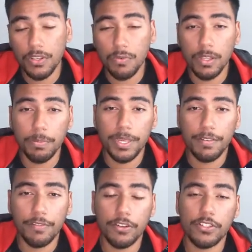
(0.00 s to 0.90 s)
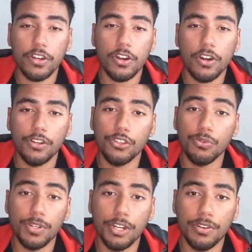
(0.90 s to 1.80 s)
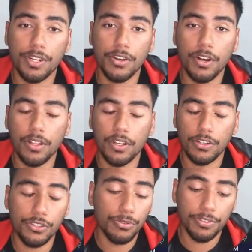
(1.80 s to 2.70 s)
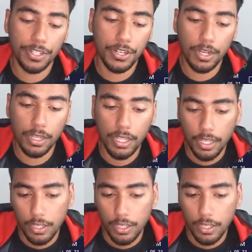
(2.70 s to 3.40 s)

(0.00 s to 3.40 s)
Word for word: So we'll make first our unary call, our unary call.